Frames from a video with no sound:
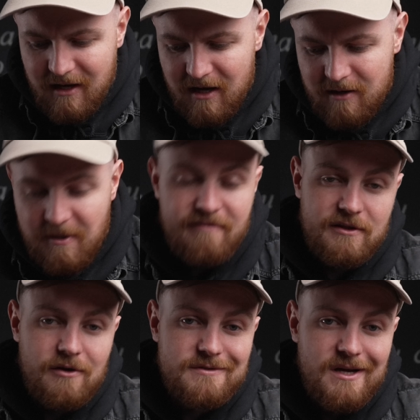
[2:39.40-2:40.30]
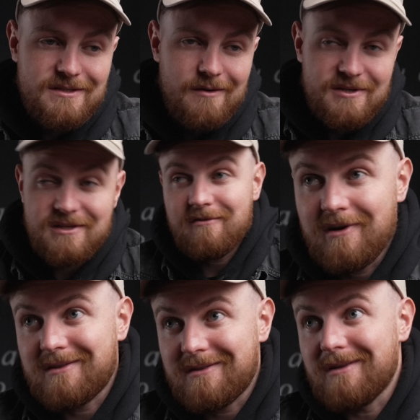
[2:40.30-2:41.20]
If I do say so myself,
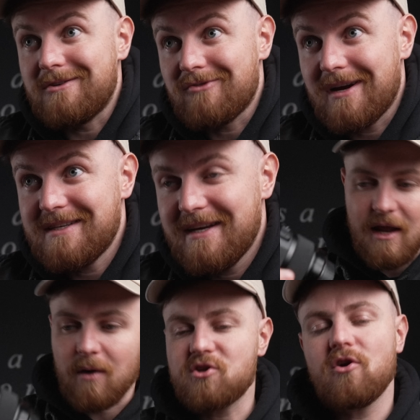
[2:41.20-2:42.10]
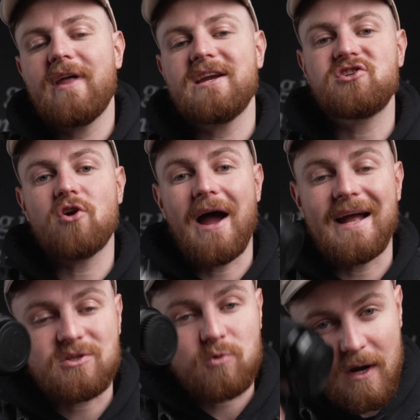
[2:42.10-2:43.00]
I did dress it. Now, I shot that shot
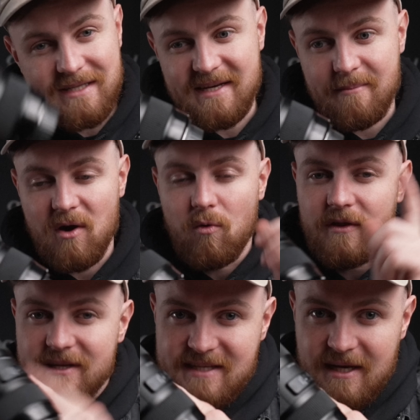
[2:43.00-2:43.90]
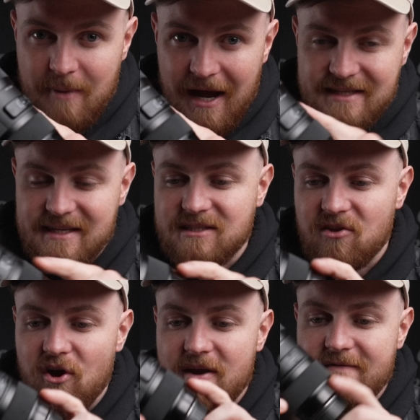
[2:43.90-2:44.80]
at 20mm on the Sigma
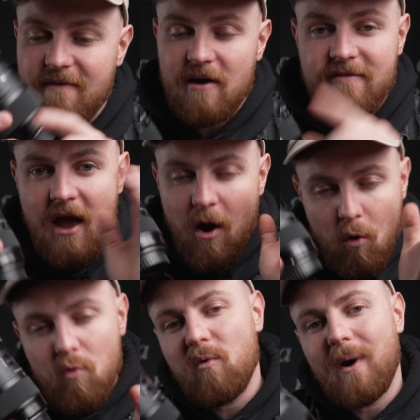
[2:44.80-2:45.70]
18-35, all the